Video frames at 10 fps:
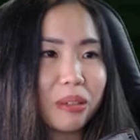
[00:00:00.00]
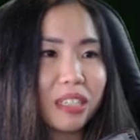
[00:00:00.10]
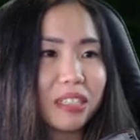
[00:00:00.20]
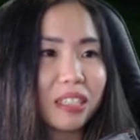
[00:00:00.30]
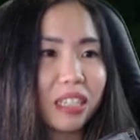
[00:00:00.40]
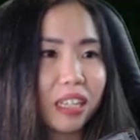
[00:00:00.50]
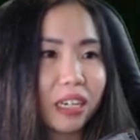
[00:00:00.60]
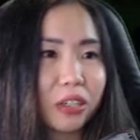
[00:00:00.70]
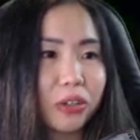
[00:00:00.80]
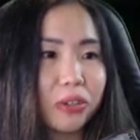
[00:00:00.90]
He's not
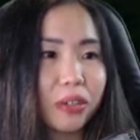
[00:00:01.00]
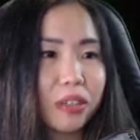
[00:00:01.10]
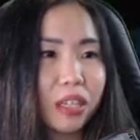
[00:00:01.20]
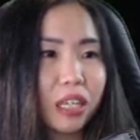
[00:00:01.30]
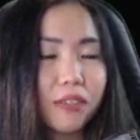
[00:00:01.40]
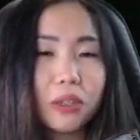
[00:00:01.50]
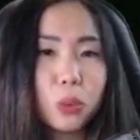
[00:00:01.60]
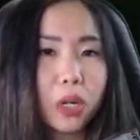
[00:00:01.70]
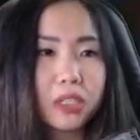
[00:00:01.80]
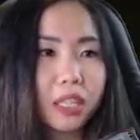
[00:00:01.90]
there though. If he
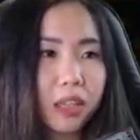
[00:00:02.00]
was,